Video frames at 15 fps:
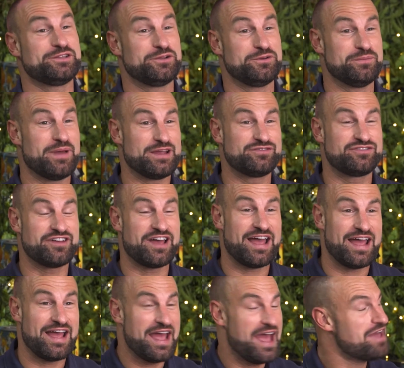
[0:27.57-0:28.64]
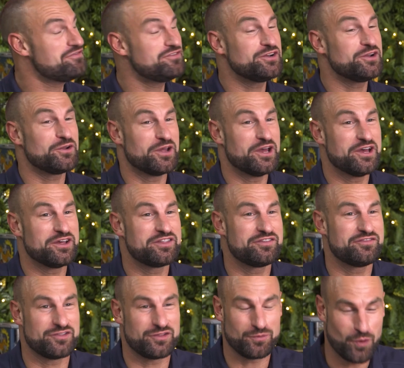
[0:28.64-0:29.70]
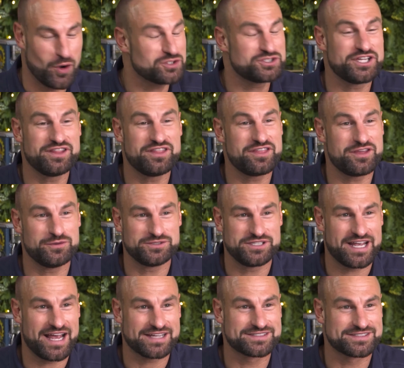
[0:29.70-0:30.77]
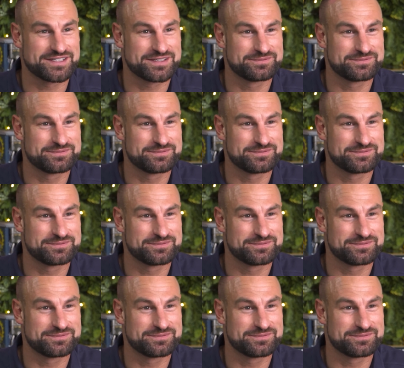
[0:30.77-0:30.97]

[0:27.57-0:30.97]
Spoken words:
du Mayfair, heaven on earth for the watch enthusiast.